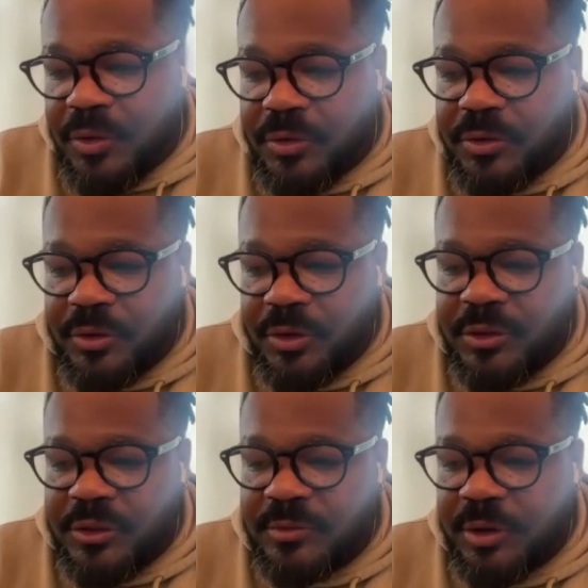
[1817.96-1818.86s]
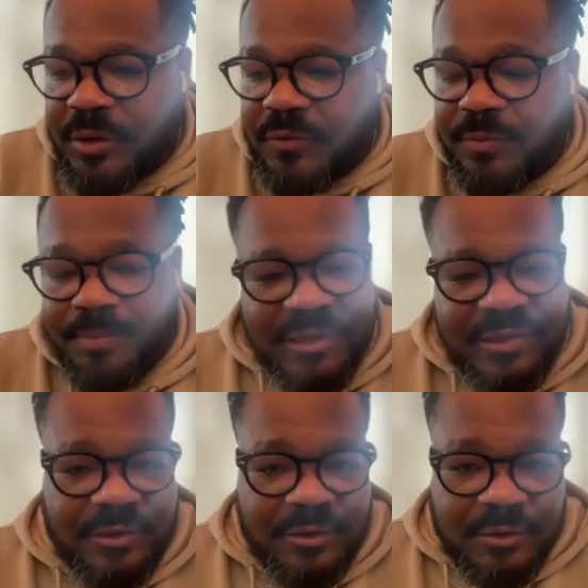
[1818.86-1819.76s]
young young team of
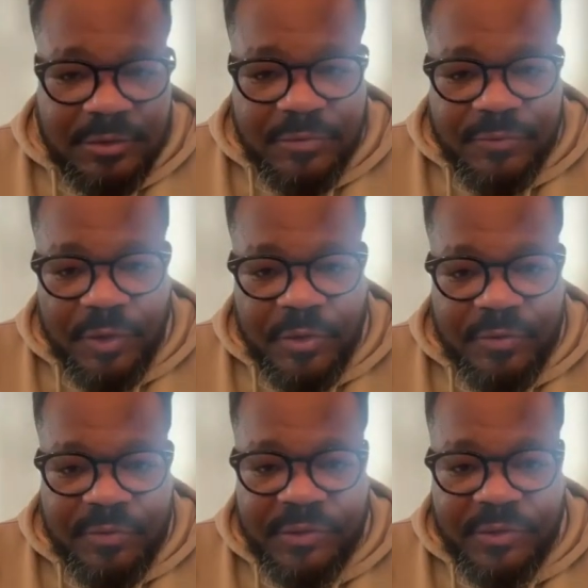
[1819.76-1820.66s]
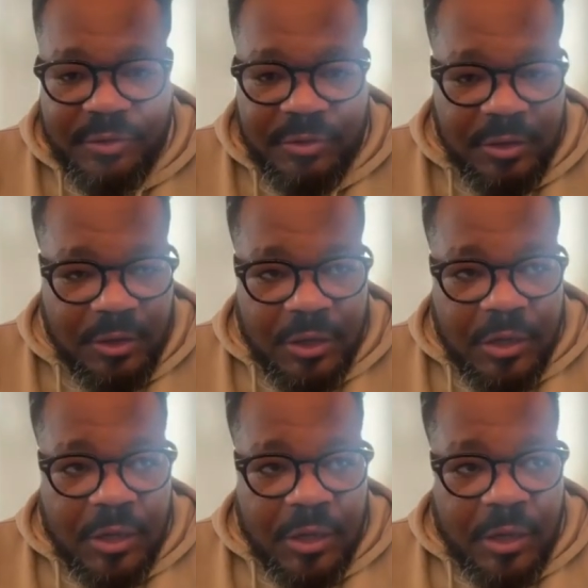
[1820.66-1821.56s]
Massy in third division,
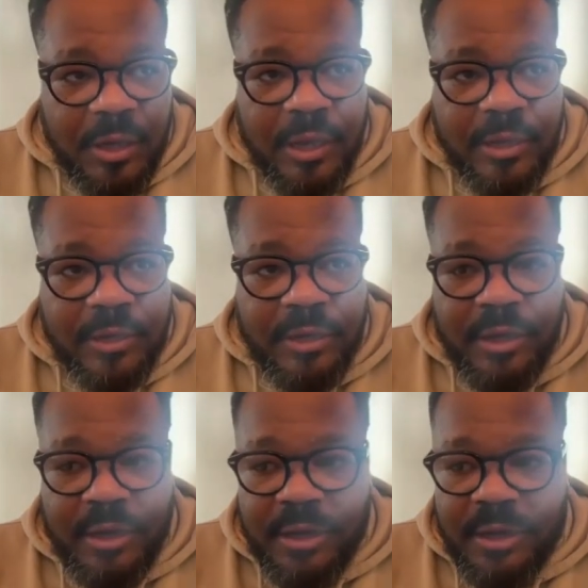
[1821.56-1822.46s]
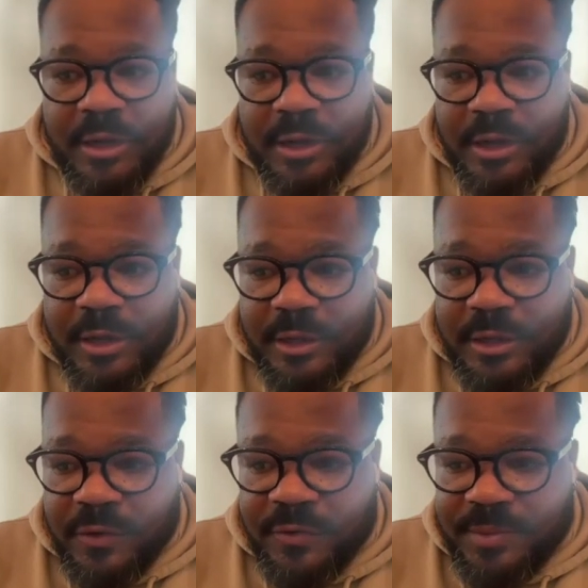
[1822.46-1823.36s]
and uh,
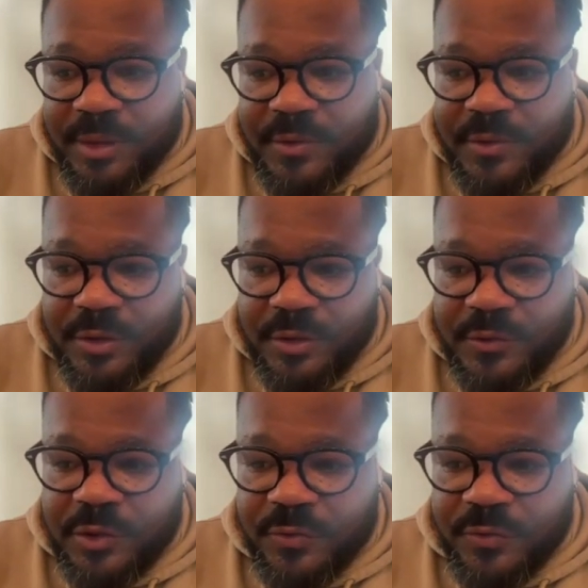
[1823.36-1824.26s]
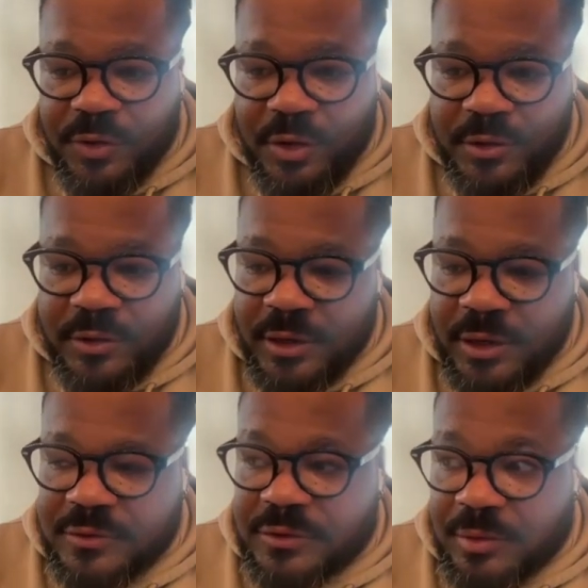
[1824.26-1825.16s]
and it gave me the the confidence,
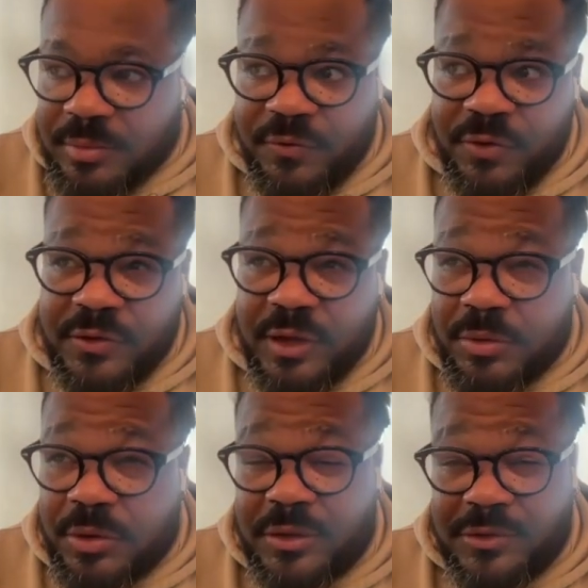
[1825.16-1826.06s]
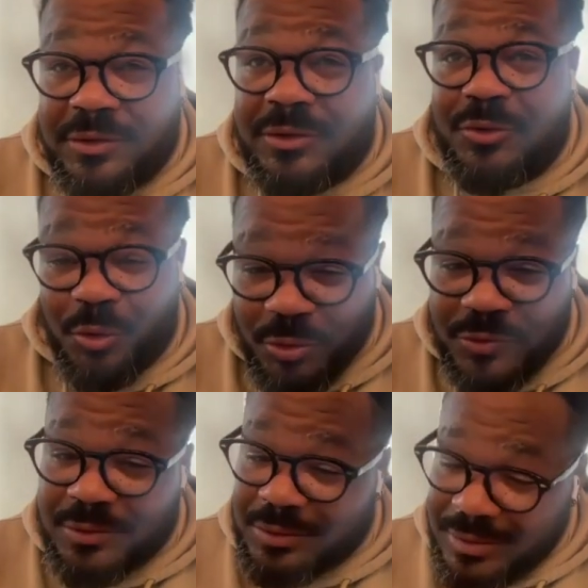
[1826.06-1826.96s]
and I start my first game against uh,
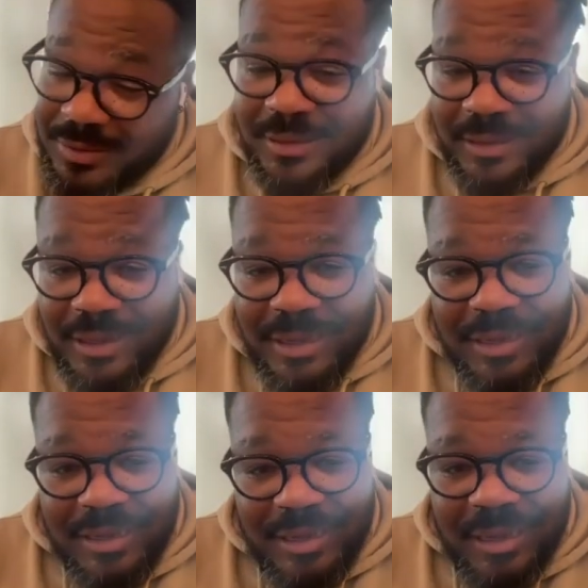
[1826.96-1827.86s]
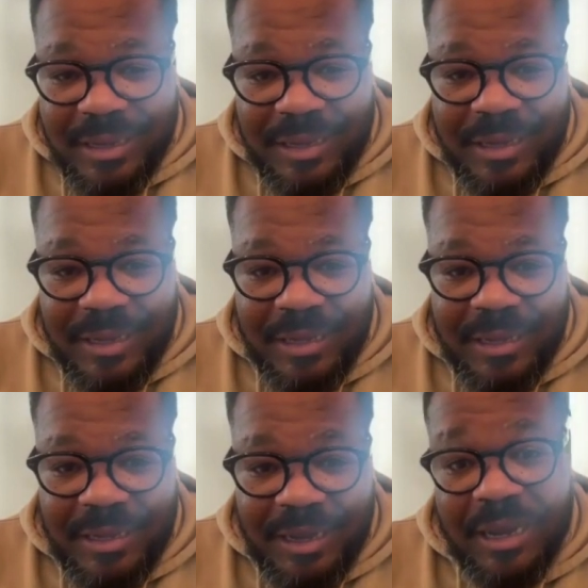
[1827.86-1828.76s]
Toulouse, and
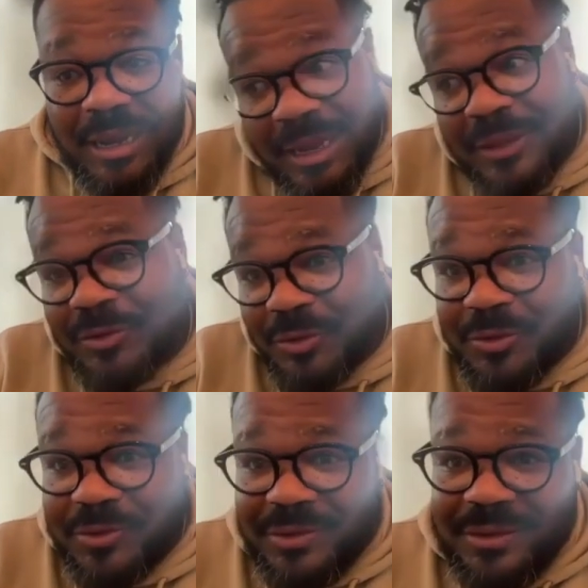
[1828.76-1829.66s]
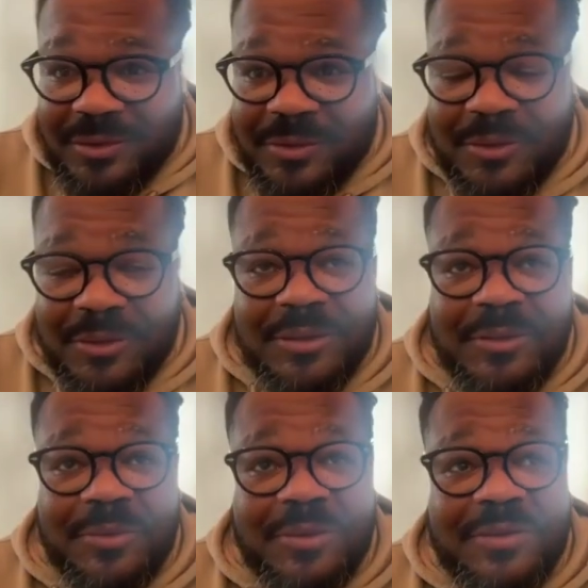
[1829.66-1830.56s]
uh, at Toulouse,
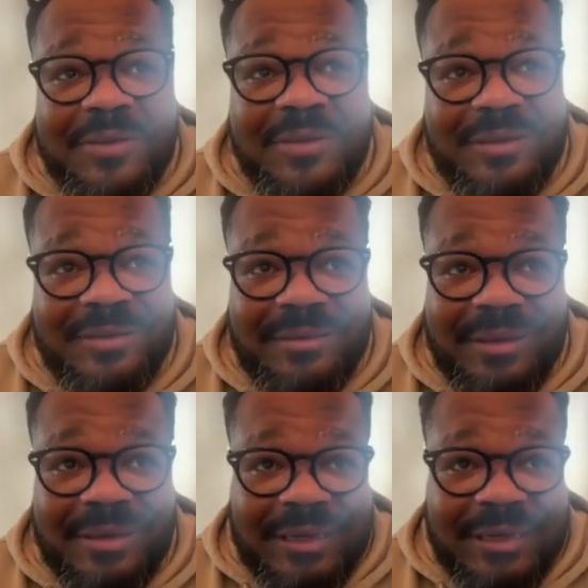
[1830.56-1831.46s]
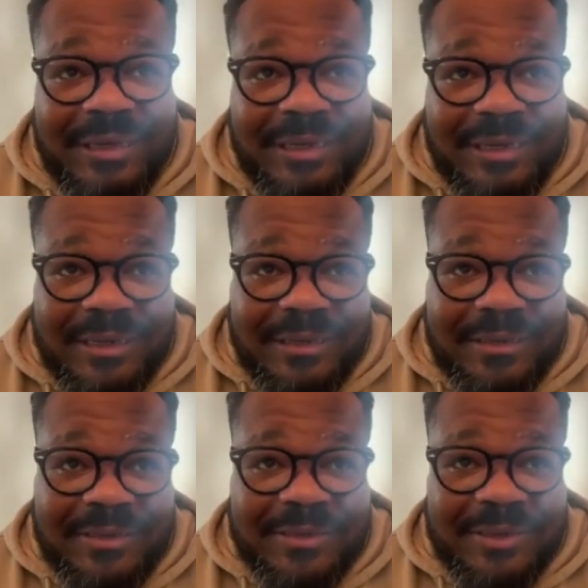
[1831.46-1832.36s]
so it was uh,
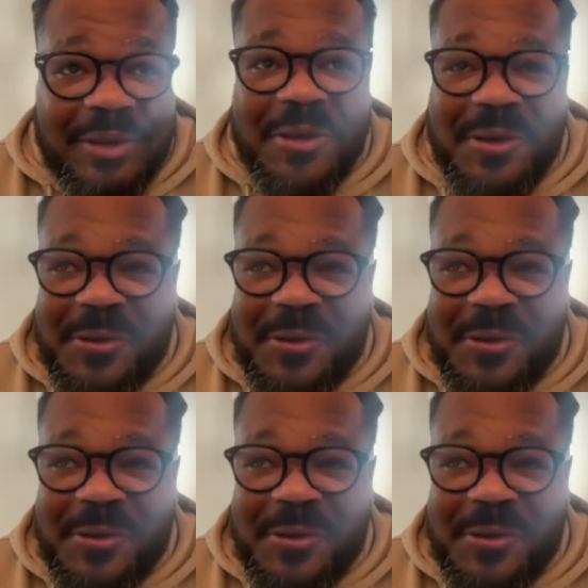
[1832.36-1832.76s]
a